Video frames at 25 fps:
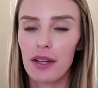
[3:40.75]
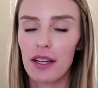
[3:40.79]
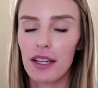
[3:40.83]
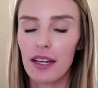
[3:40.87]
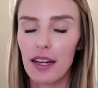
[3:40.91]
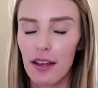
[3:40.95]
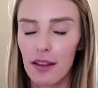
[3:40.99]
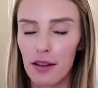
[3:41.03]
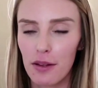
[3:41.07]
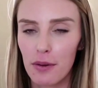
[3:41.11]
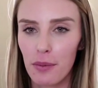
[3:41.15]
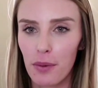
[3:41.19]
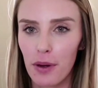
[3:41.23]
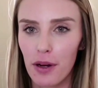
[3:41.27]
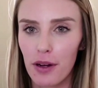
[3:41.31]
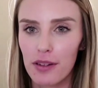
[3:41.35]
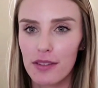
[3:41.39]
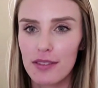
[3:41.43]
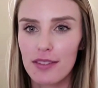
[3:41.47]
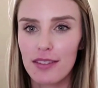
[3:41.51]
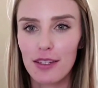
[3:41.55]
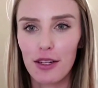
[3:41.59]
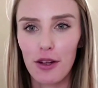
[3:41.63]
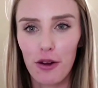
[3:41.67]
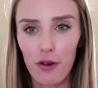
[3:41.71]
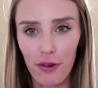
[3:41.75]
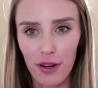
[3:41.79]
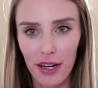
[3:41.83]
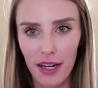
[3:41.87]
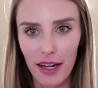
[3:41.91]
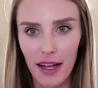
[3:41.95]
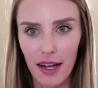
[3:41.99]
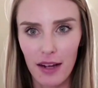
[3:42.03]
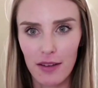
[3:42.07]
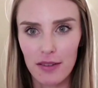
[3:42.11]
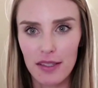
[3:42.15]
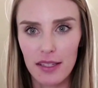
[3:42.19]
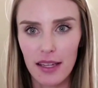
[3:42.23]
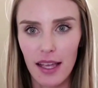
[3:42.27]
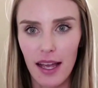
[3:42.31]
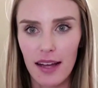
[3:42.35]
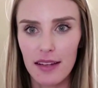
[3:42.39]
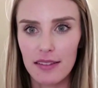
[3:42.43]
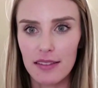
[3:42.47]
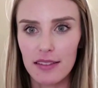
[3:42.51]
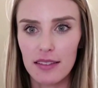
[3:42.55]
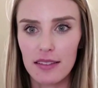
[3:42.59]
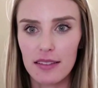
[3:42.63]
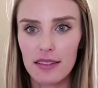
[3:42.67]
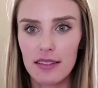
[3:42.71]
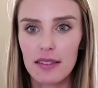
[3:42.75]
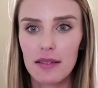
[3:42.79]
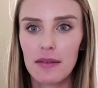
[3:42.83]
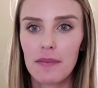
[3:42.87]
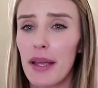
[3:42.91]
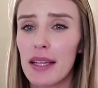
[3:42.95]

In other words, greenhouse gases.